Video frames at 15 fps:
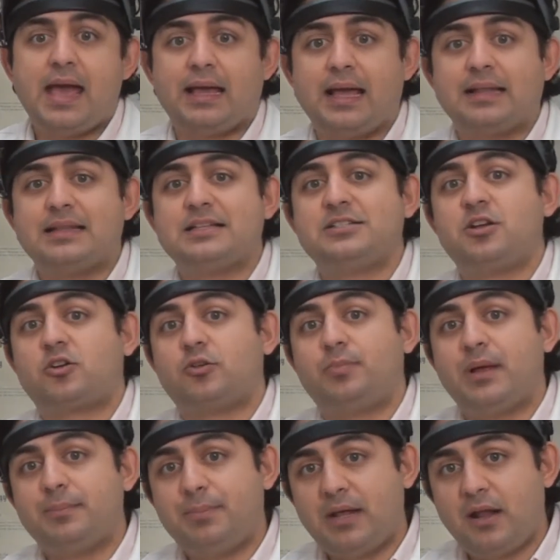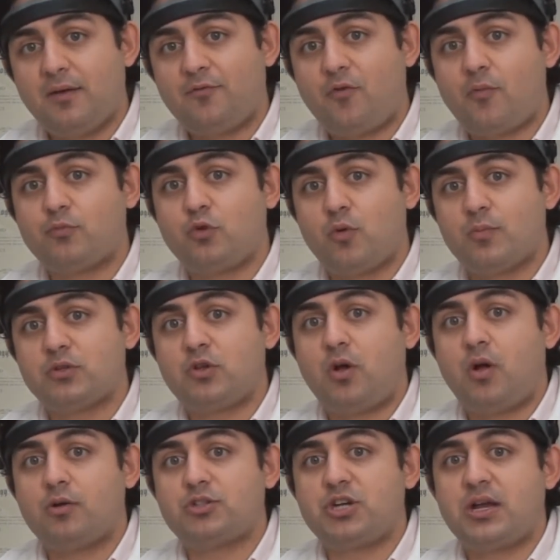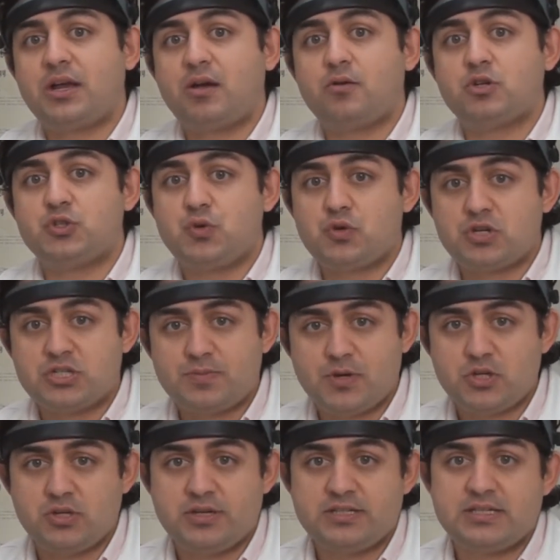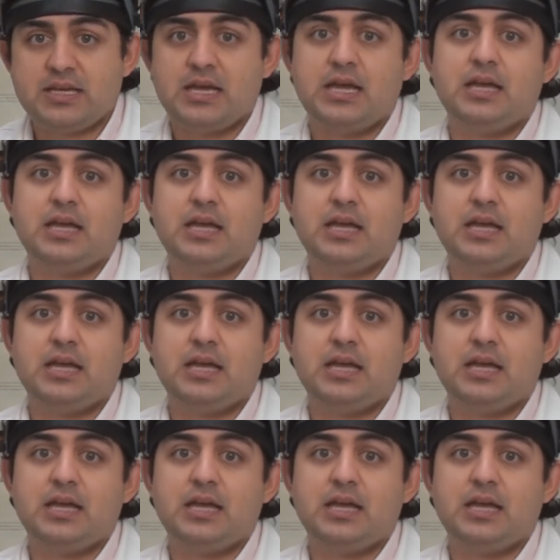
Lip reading: Again, this is Dr. Behnam from Dermatology and Hair Restoration Specialist.